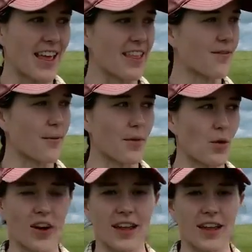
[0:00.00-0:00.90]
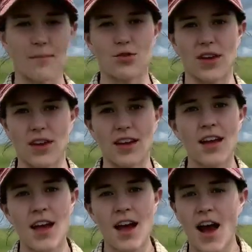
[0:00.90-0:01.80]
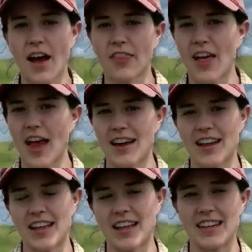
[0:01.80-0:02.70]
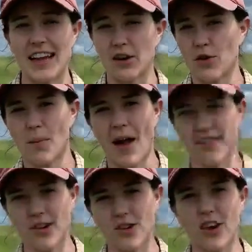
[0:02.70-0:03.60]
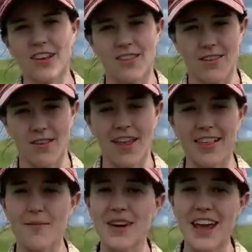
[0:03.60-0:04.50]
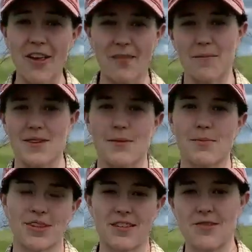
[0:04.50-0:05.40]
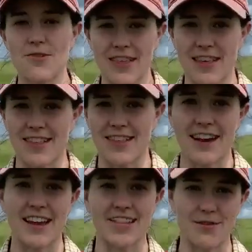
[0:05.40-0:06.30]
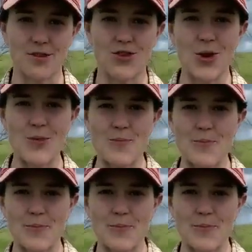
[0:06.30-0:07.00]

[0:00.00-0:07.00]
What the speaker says: sets from the work that I'm doing online in a data repository so that somebody else might be able to use these data in the future.